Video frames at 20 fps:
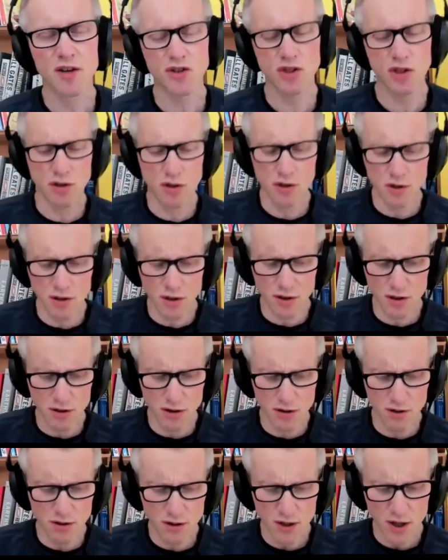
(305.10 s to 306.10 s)
so
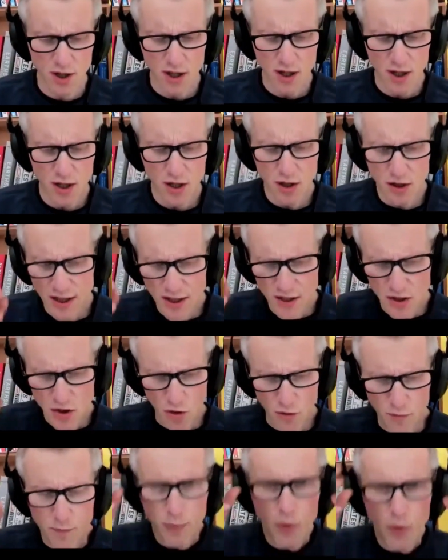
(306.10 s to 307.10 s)
you didn't
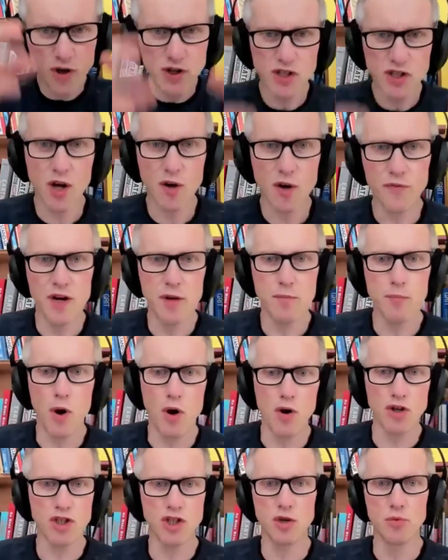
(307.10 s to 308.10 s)
sort of put yourself in a
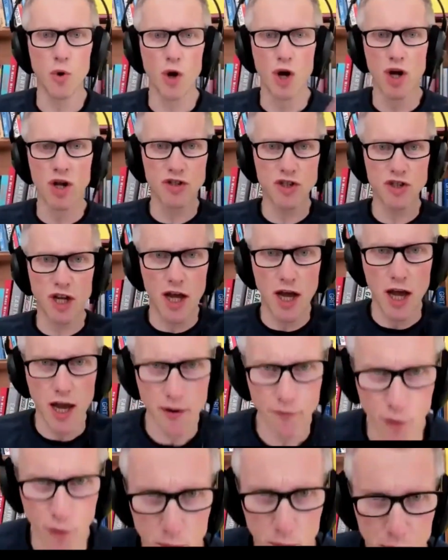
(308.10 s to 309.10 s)
box. You weren't a
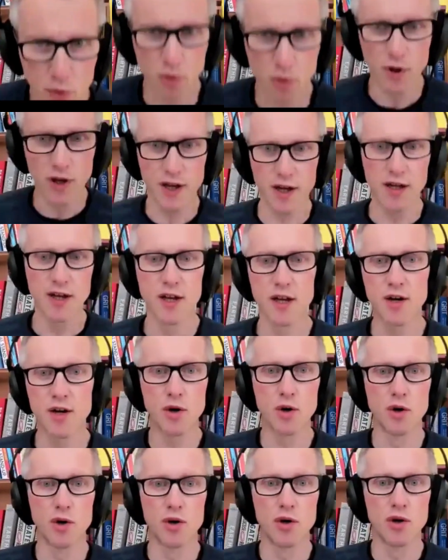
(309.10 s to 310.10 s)
footballer
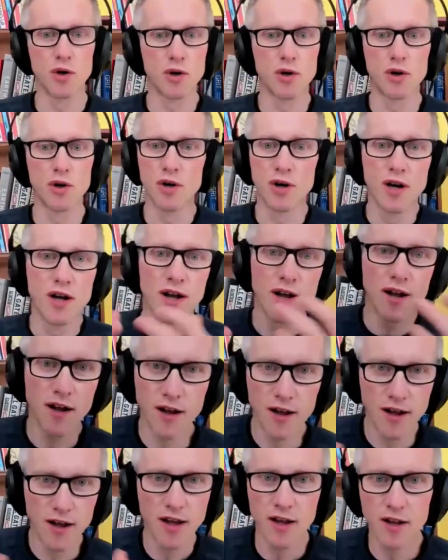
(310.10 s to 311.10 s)
or
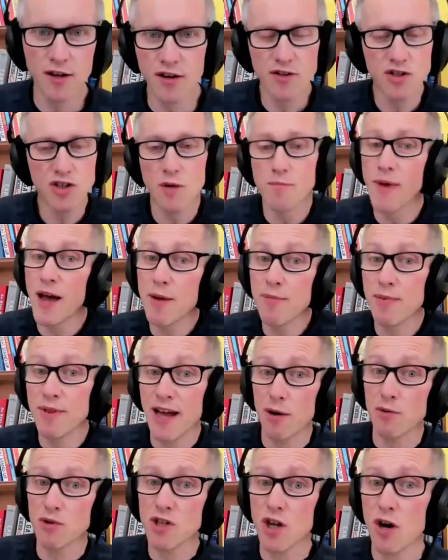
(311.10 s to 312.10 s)
So maybe
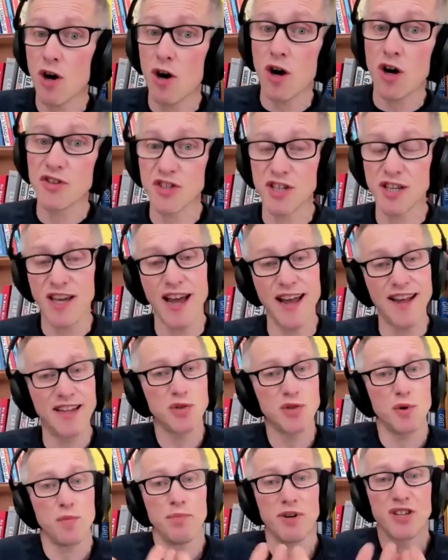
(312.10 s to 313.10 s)
that was hard to get
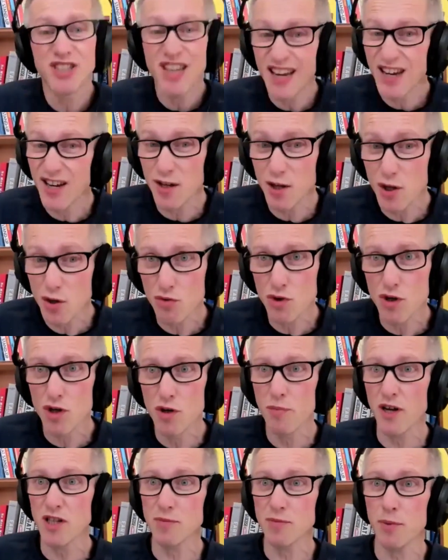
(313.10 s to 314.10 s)
into a particular
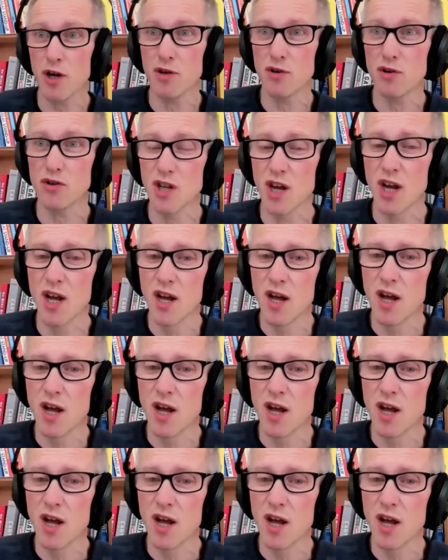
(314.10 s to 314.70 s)
group, I suppose.